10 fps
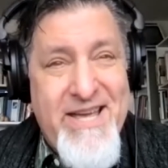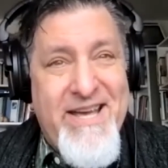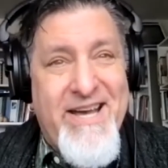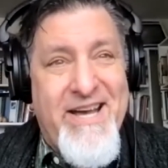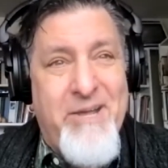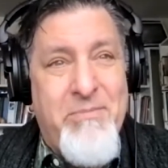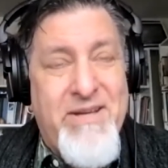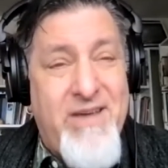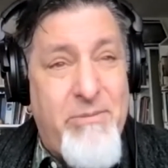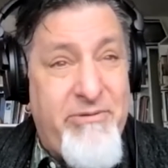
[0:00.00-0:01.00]
A
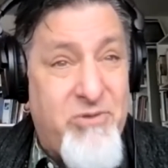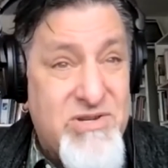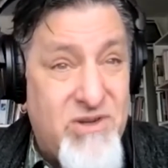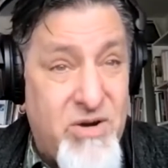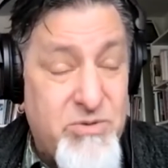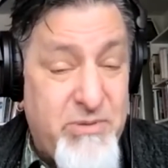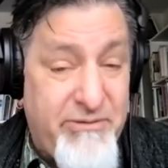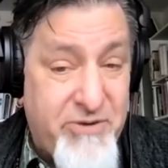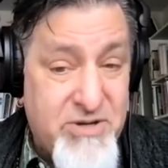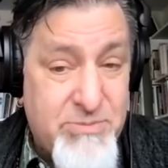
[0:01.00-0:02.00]
Time Before Slaughter was my
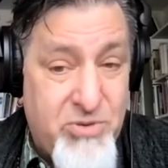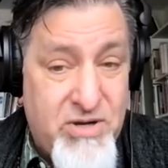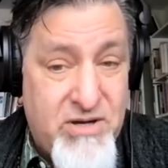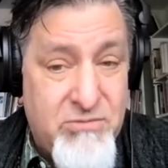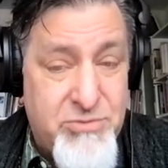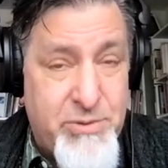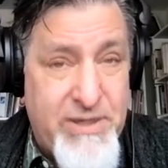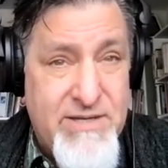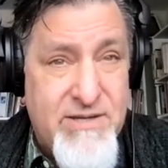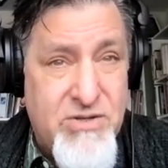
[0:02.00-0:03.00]
first book. It was
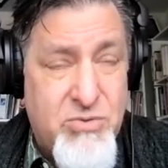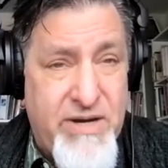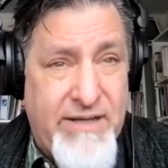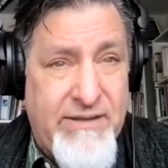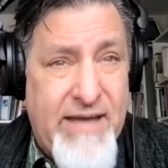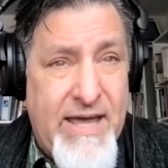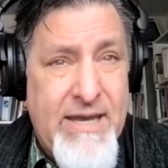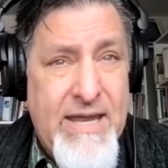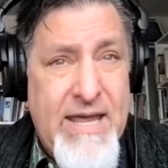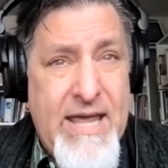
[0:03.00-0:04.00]
released in
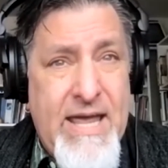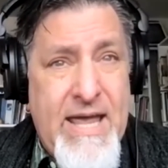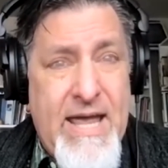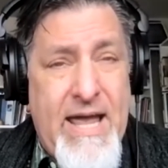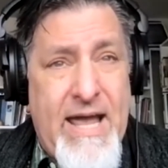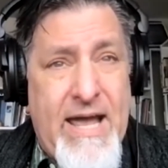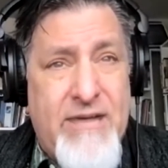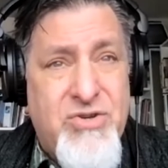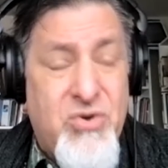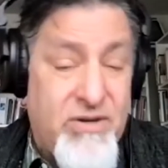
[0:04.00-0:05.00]
2010
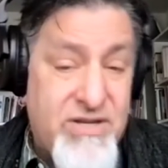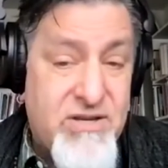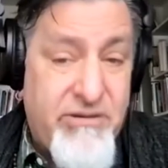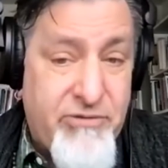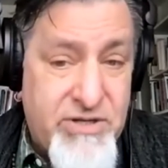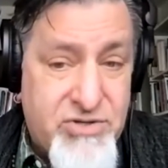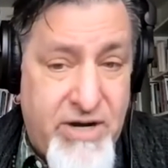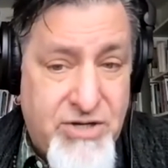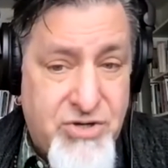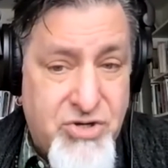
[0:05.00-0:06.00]
and shortlisted for a
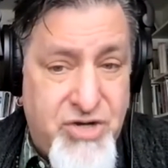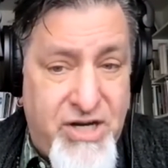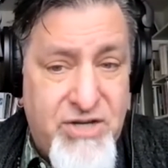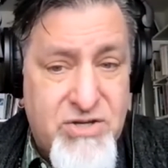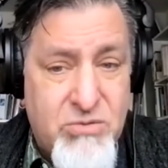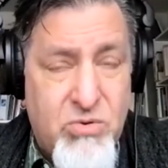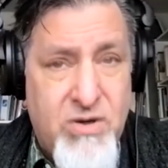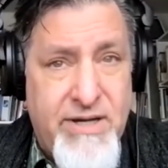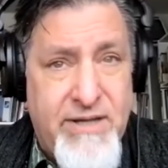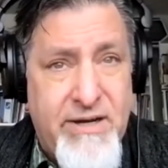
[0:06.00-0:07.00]
Stranger Genius
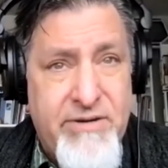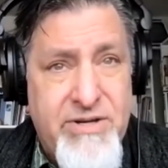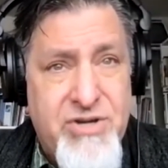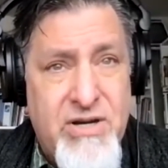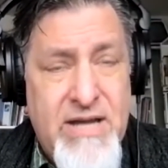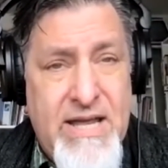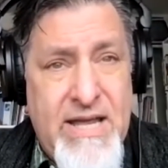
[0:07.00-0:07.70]
Award in Literature.